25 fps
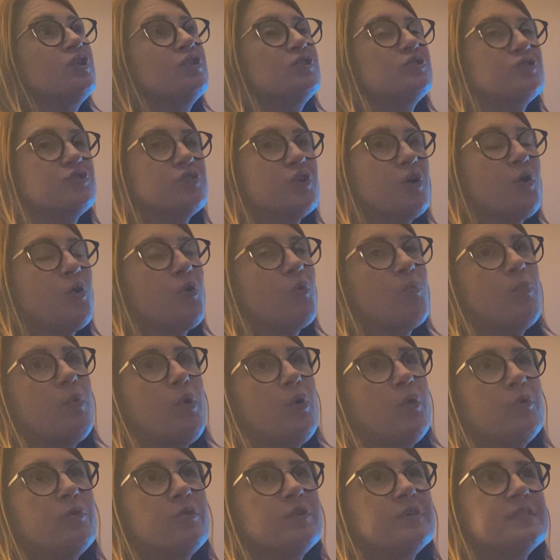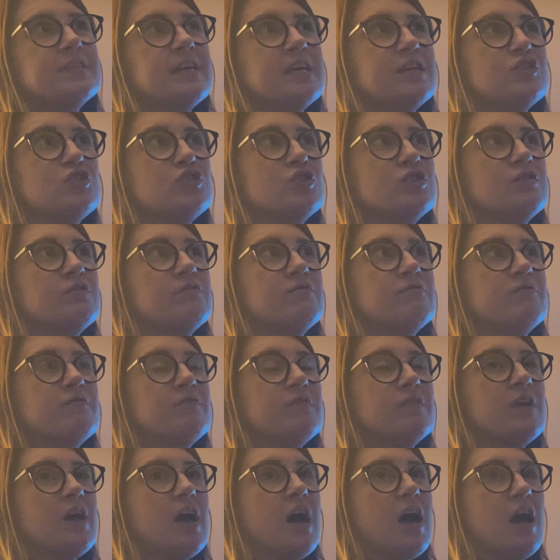So polarization
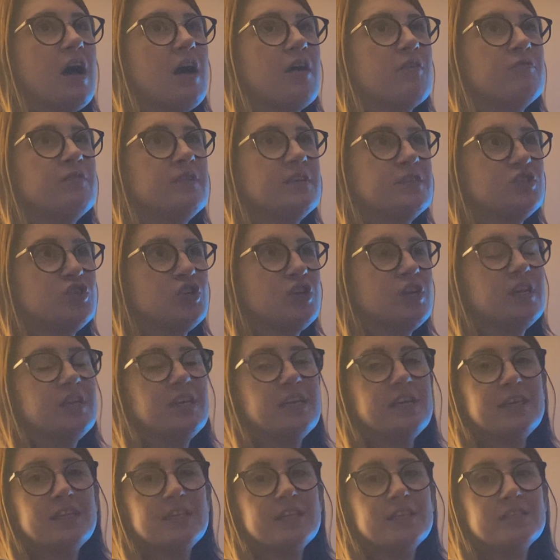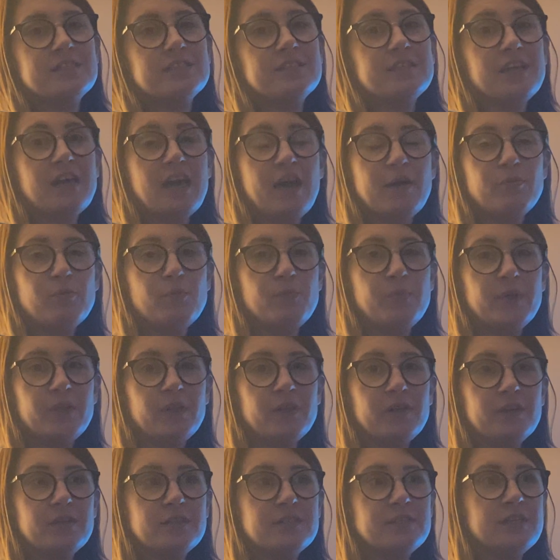vision is the
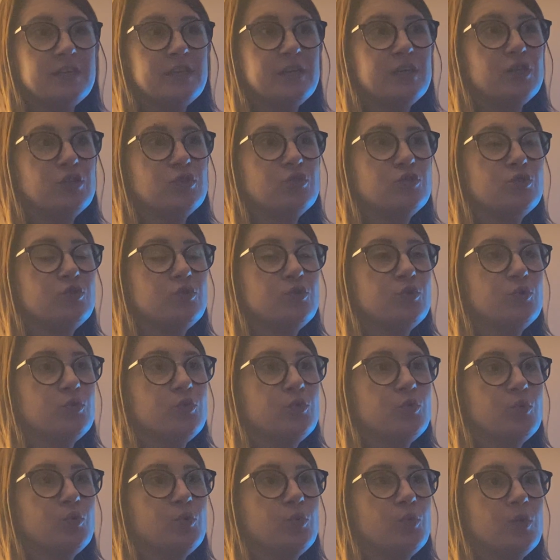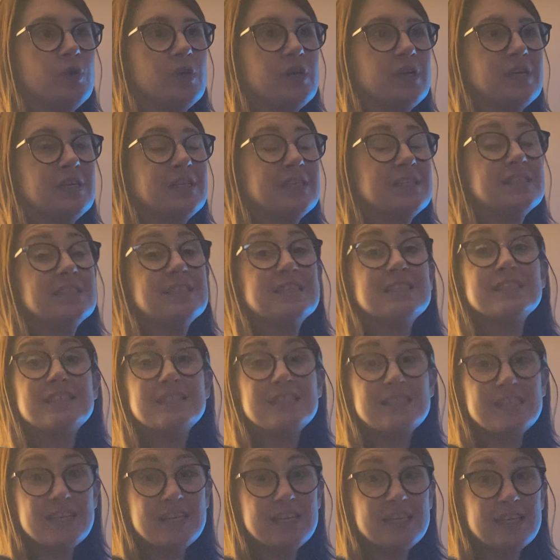capability to
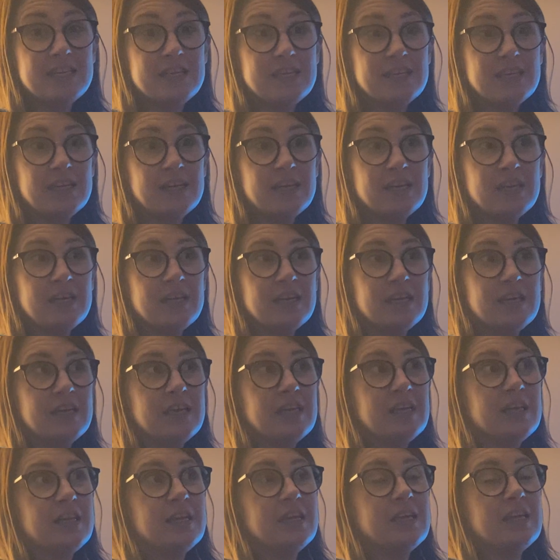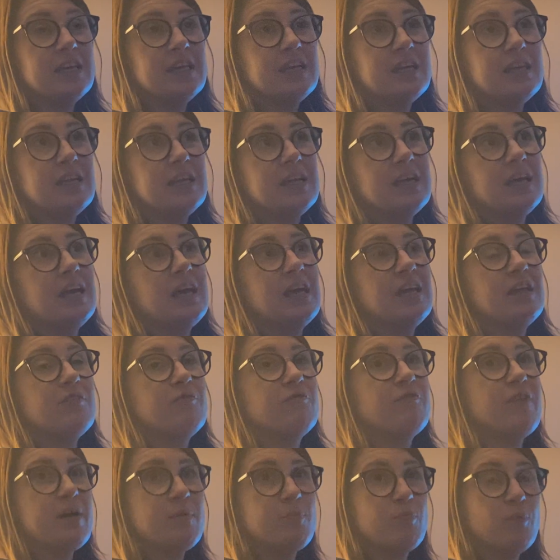see
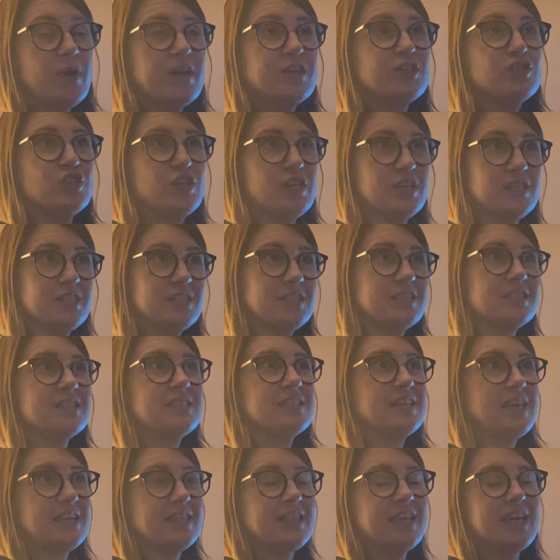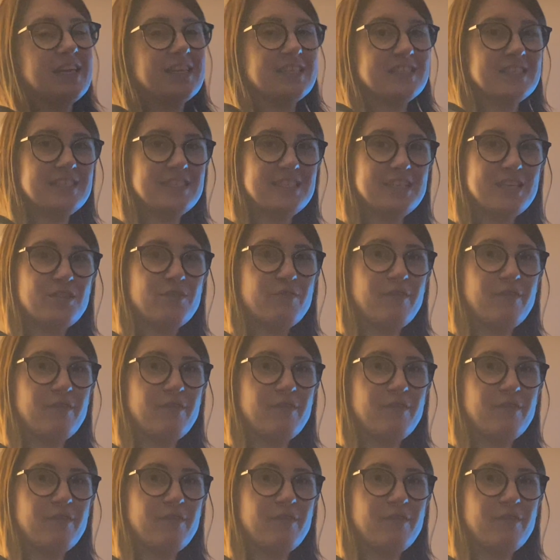vibrations, like they can see the